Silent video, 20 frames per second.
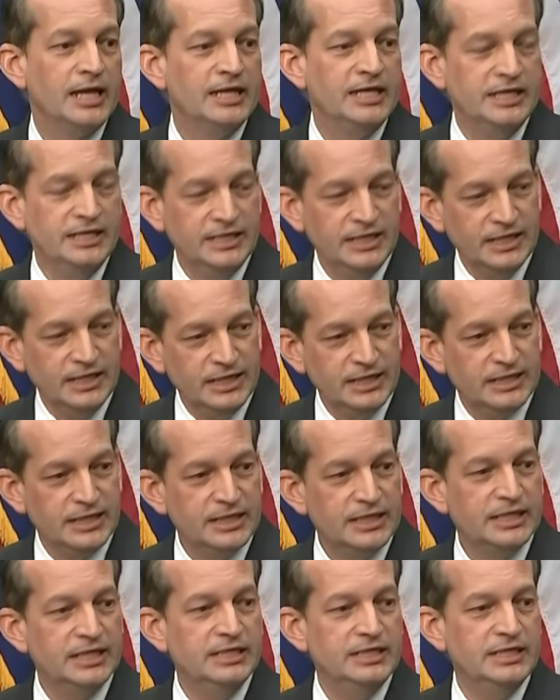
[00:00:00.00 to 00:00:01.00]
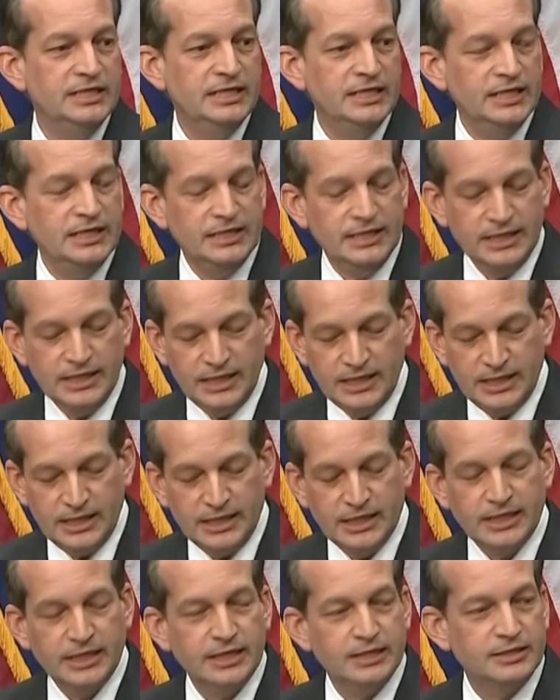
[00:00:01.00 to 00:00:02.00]
before he found out about
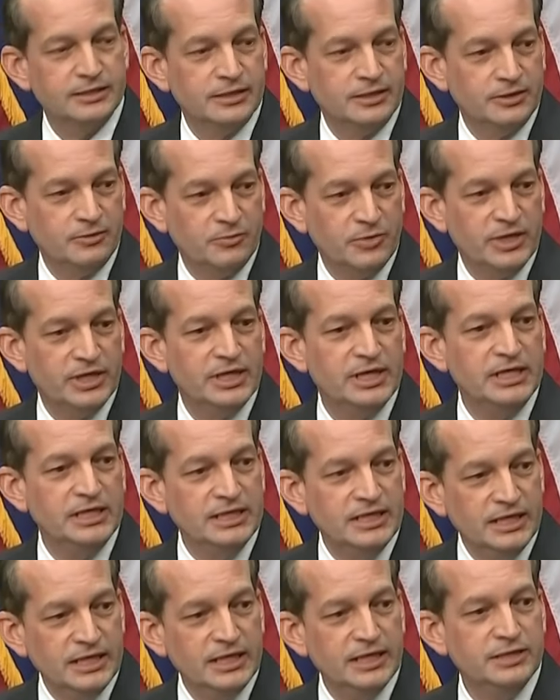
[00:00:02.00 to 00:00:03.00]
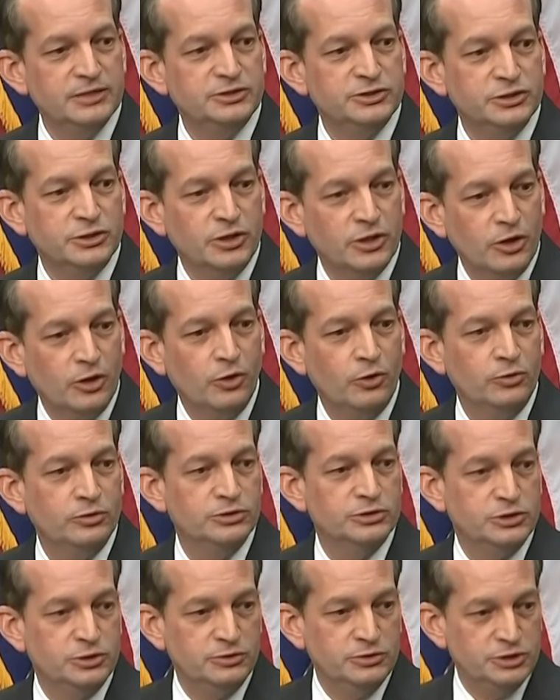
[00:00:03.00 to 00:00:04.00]
this agreement. He needed to go
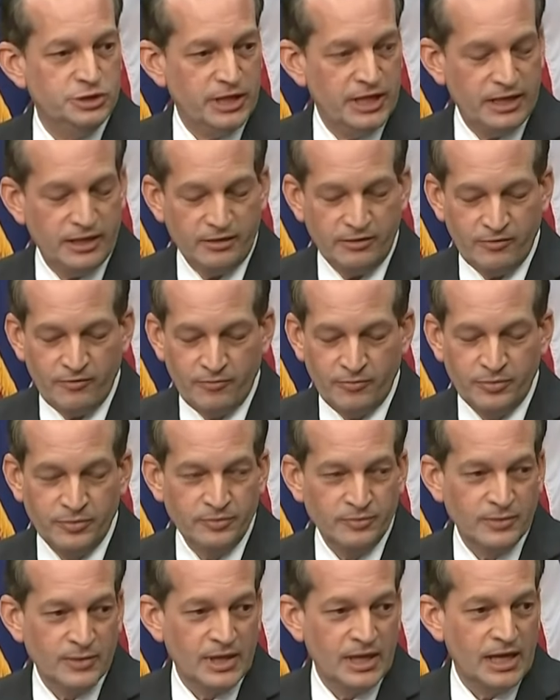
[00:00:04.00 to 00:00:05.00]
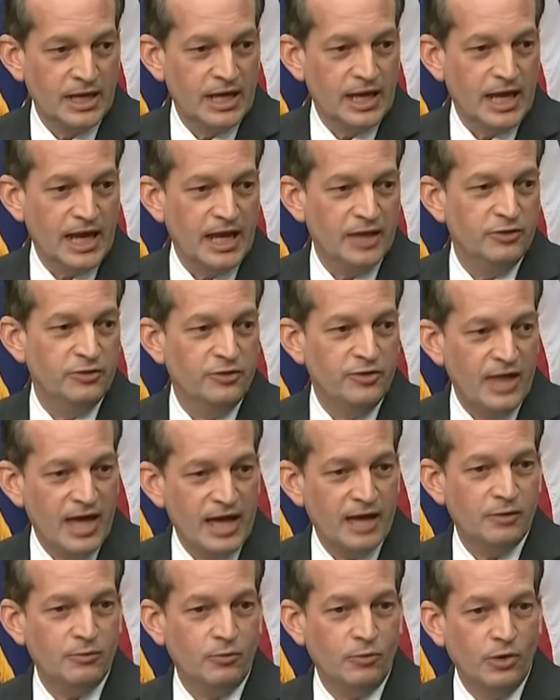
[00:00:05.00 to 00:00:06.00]
to jail. And
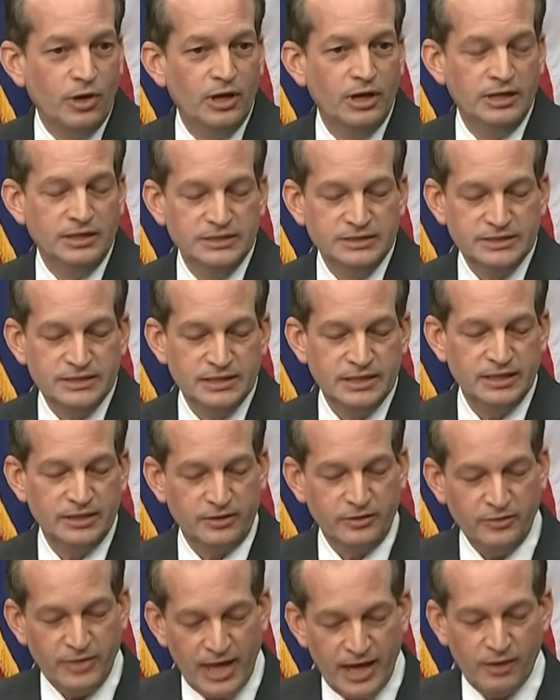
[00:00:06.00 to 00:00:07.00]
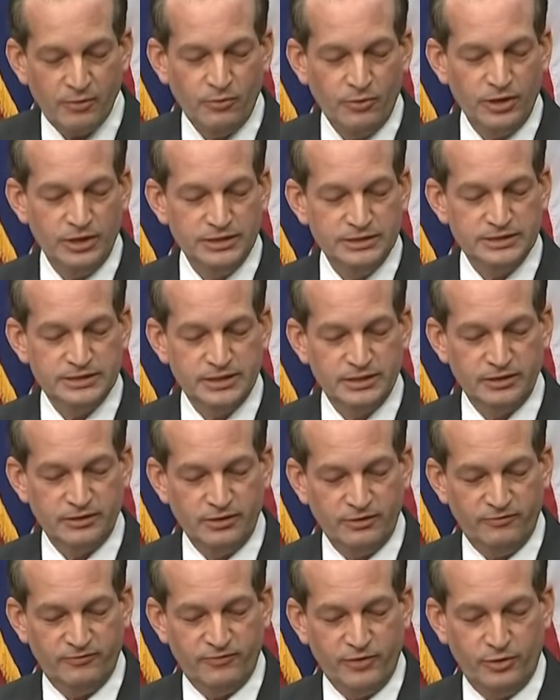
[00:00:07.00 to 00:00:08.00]
that was
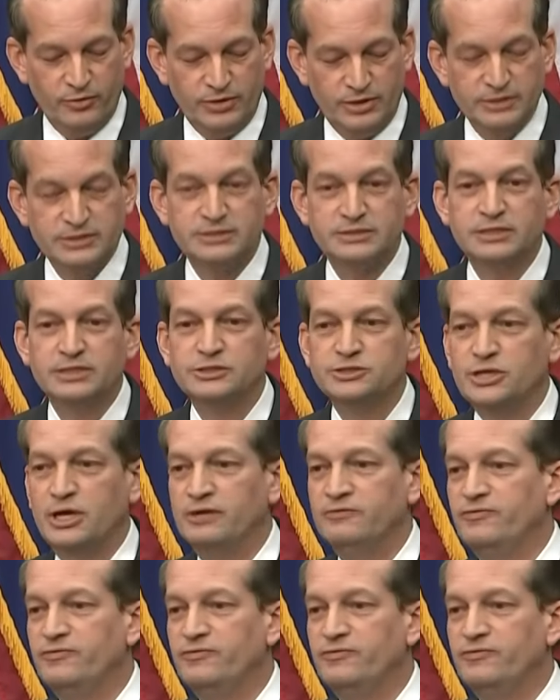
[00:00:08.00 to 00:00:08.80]
the focus. John